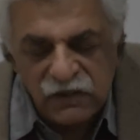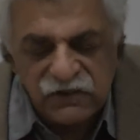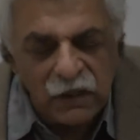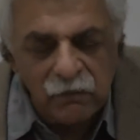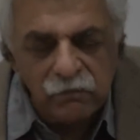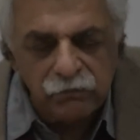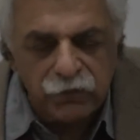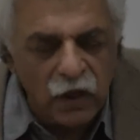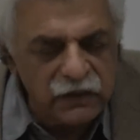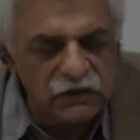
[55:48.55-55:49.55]
some
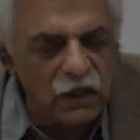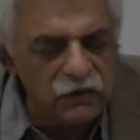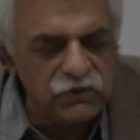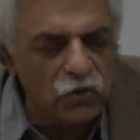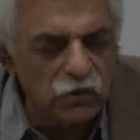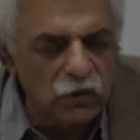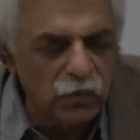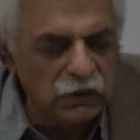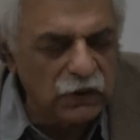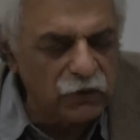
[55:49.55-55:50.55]
bright young scholar
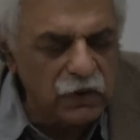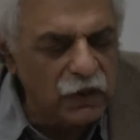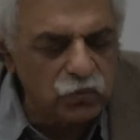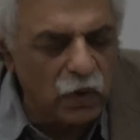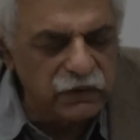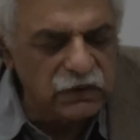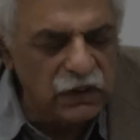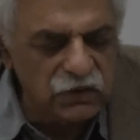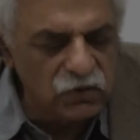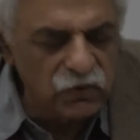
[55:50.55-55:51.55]
will no doubt one
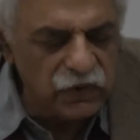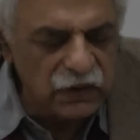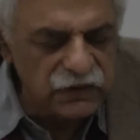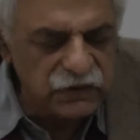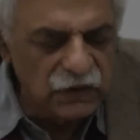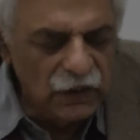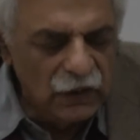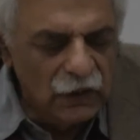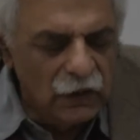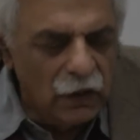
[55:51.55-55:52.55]
day do
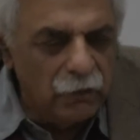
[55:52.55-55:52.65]
this,